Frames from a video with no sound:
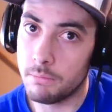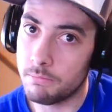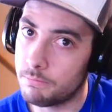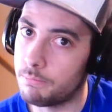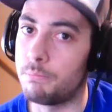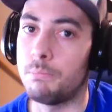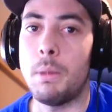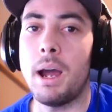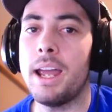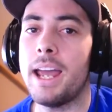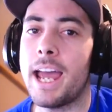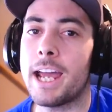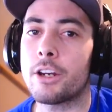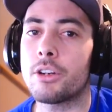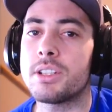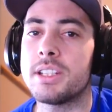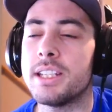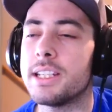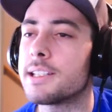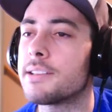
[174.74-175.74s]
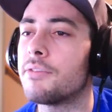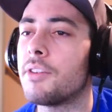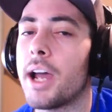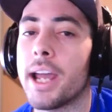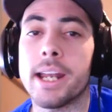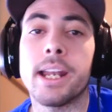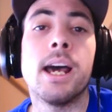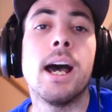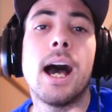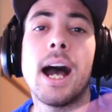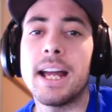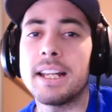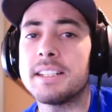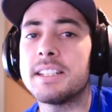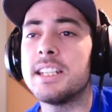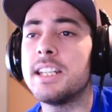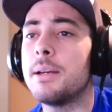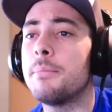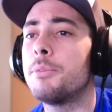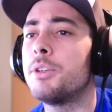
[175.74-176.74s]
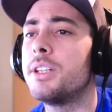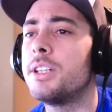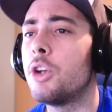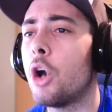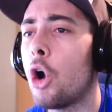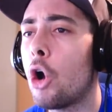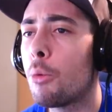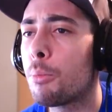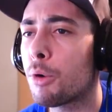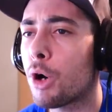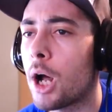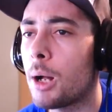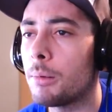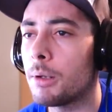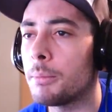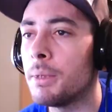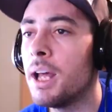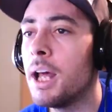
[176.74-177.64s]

My accuracy is fine. I see him, no problem.